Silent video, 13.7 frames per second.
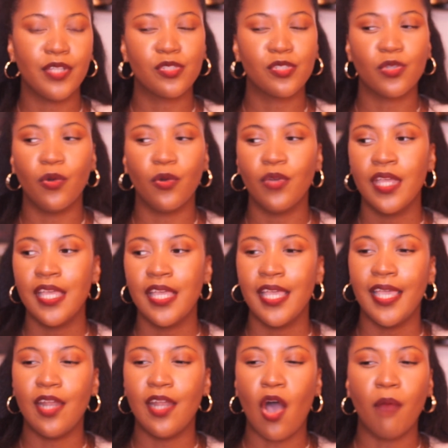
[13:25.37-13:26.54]
And so
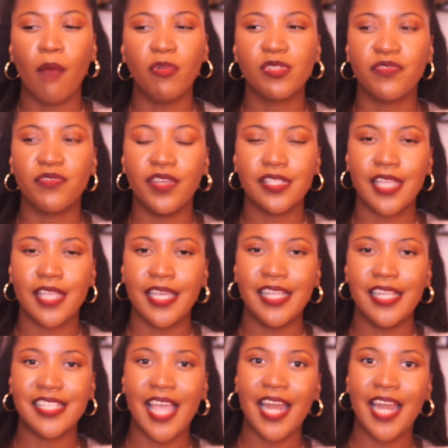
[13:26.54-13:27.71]
it almost feels like
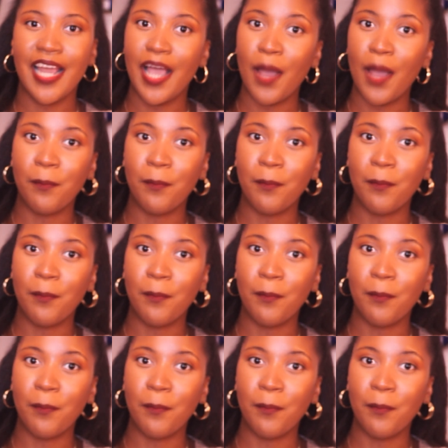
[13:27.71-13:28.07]
it's at a